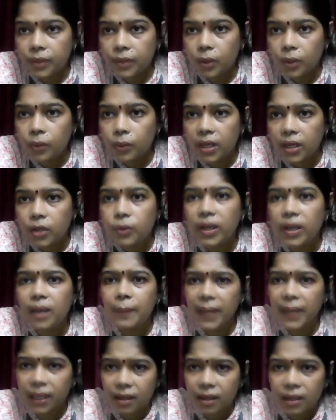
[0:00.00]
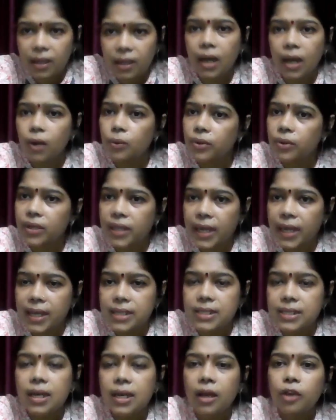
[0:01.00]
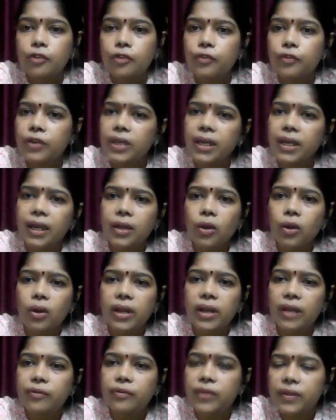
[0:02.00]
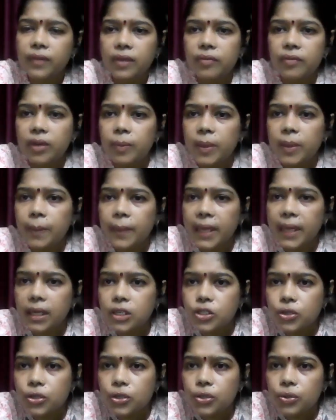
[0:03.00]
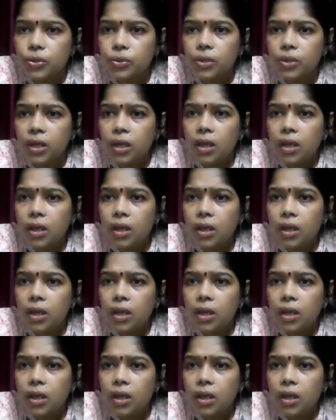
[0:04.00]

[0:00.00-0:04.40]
Okay, you can make a clown. Yes, fee and all, everything will be mailed to you.